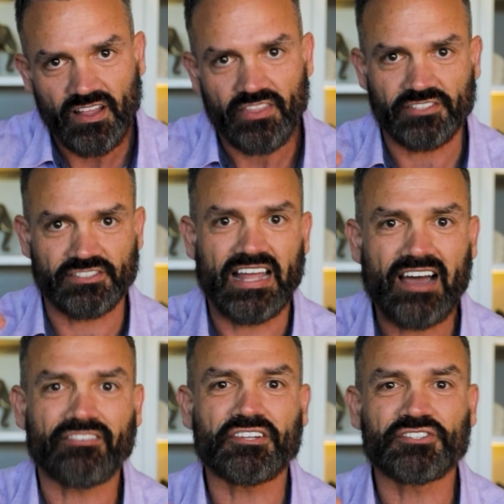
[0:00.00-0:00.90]
There's an
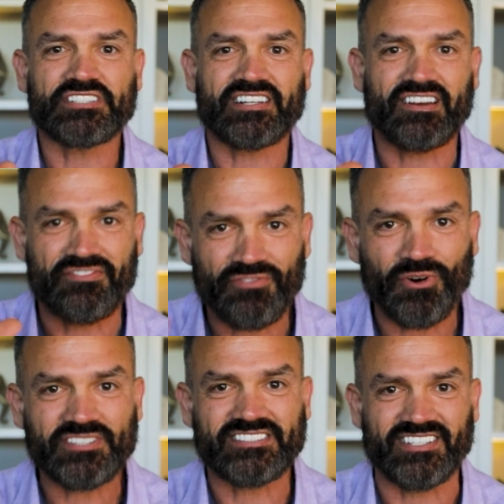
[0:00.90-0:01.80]
evolutionary
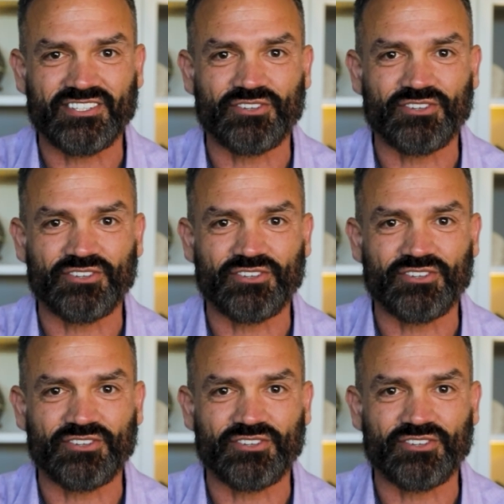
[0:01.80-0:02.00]
force in